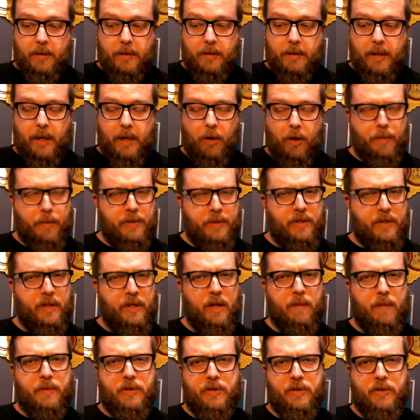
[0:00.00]
that opens it
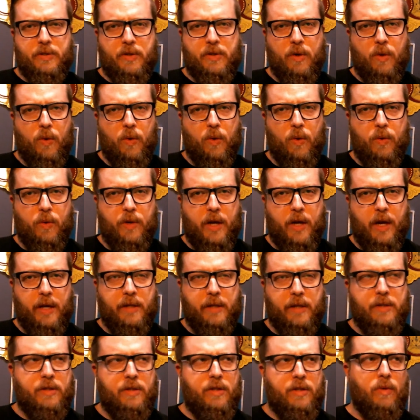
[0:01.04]
up so
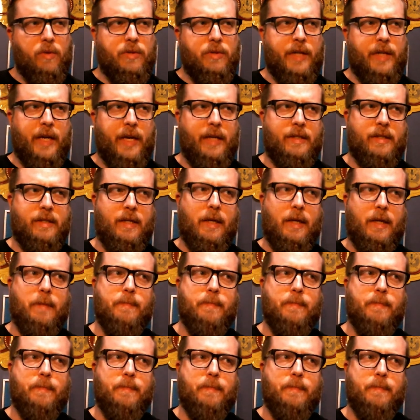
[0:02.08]
nice, so tasty.